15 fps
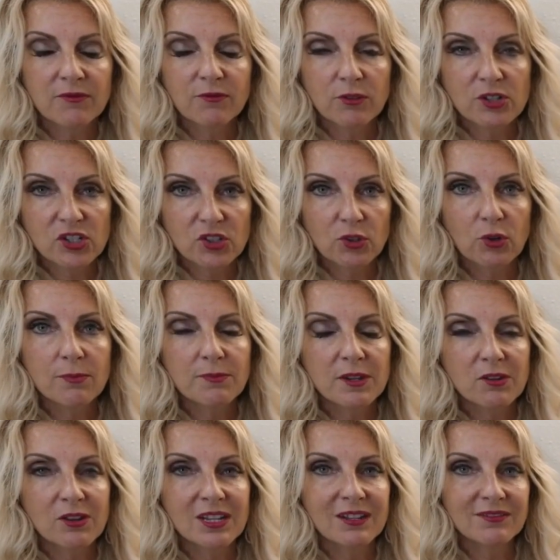for a short
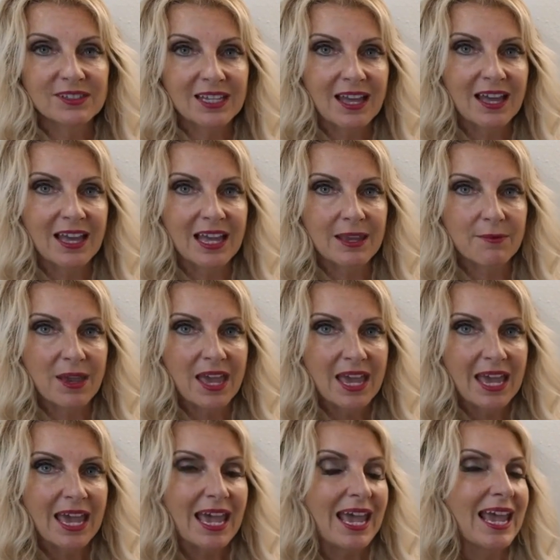period of time,
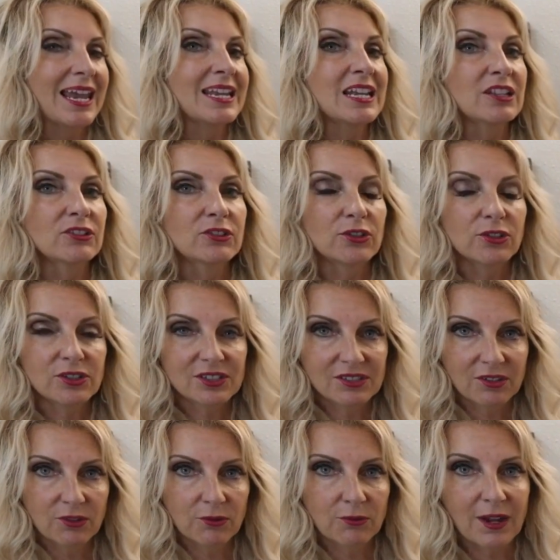and it
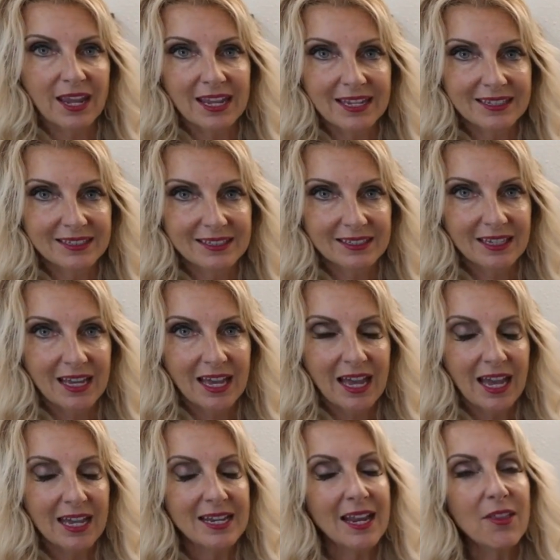looks great.
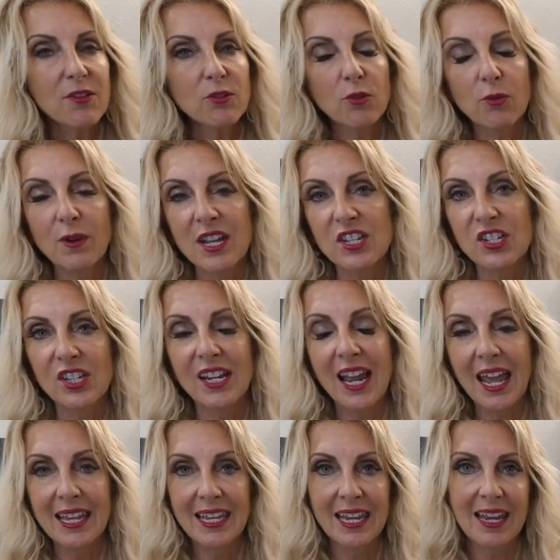Another question
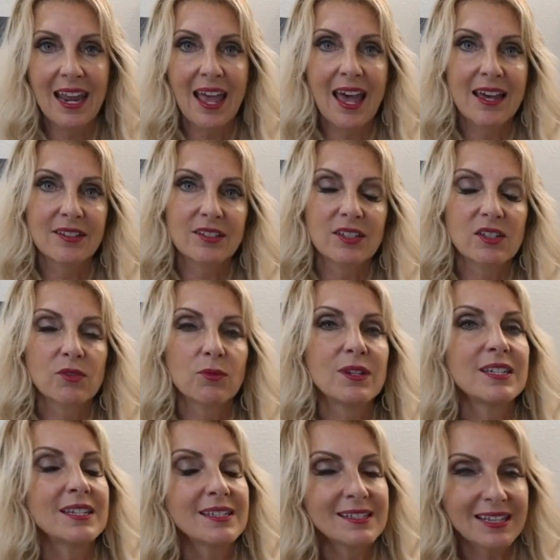I get asked is,
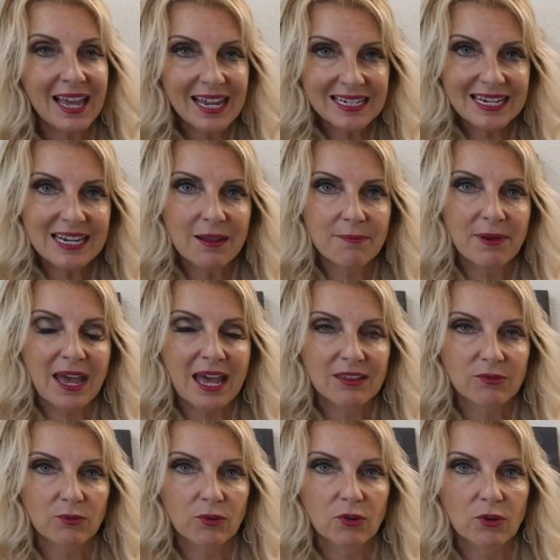when designing a
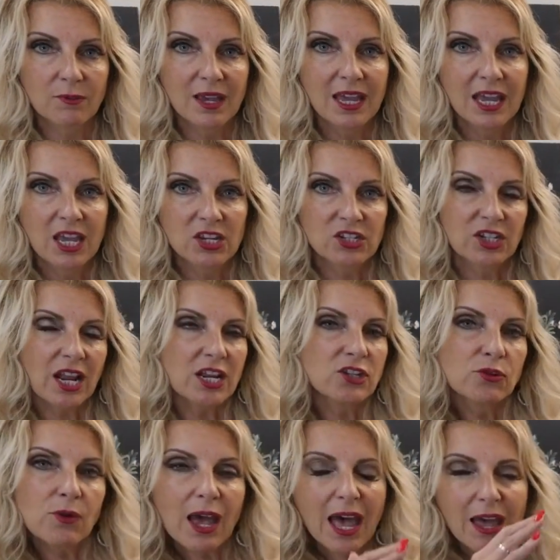bathroom, should I
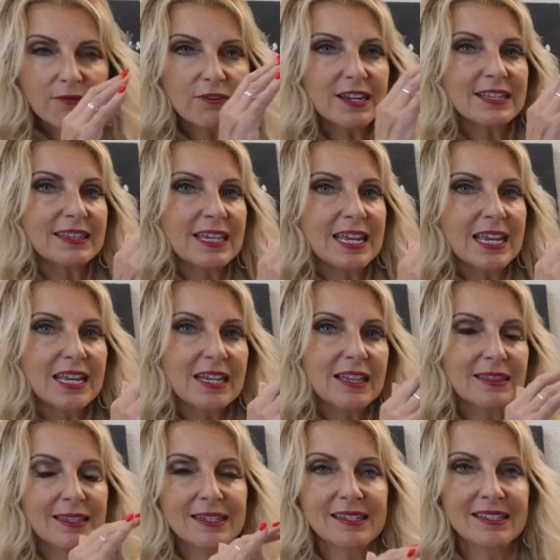do
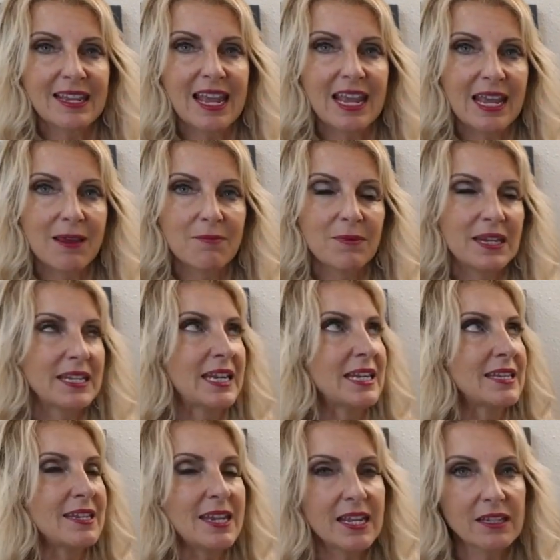everything the same,
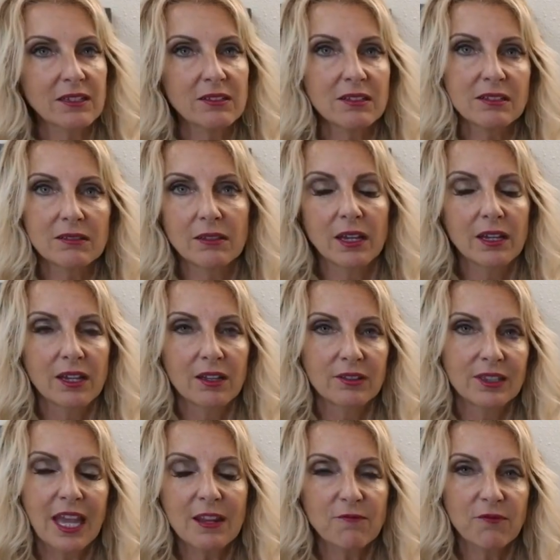meaning nickel
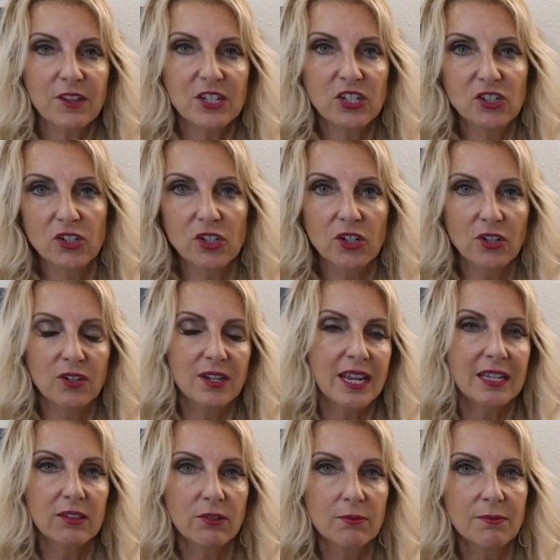light fixture,
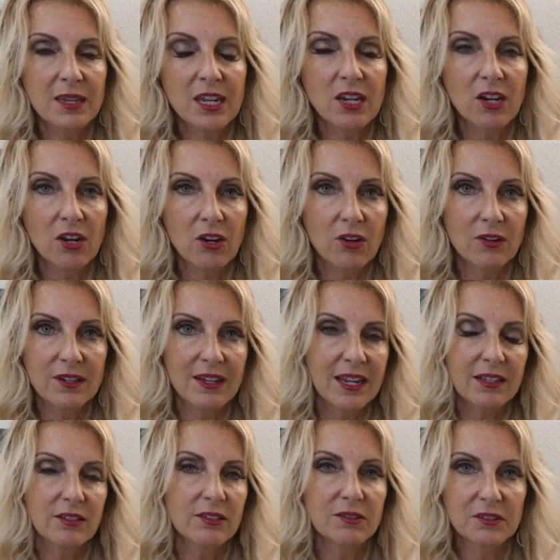nickel mirror,
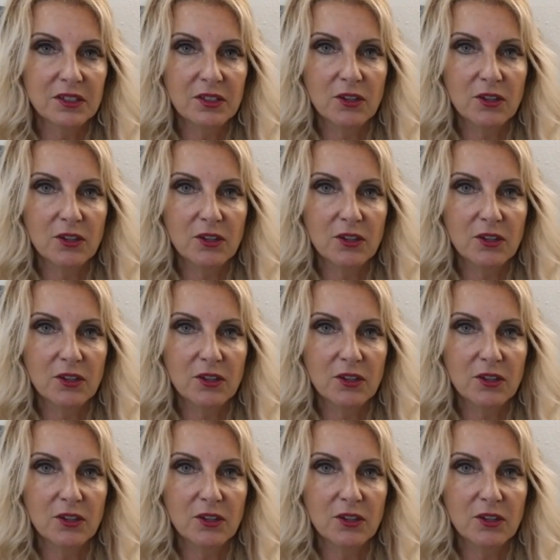nickel,